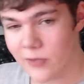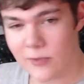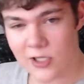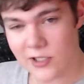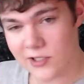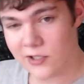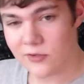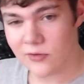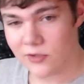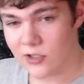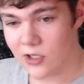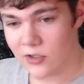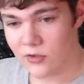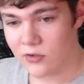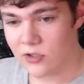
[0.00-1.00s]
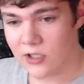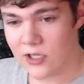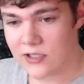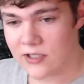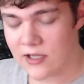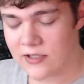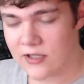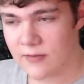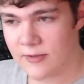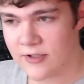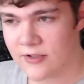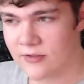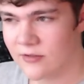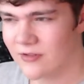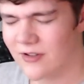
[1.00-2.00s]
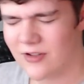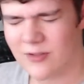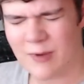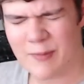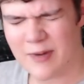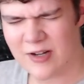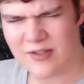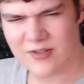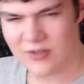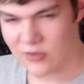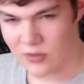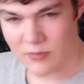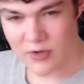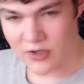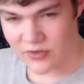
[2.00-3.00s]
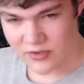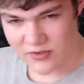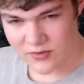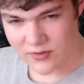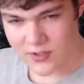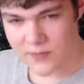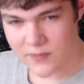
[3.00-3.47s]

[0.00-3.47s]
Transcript: because I don't think I told you guys last episode. Also, my parents are home. They're at the store.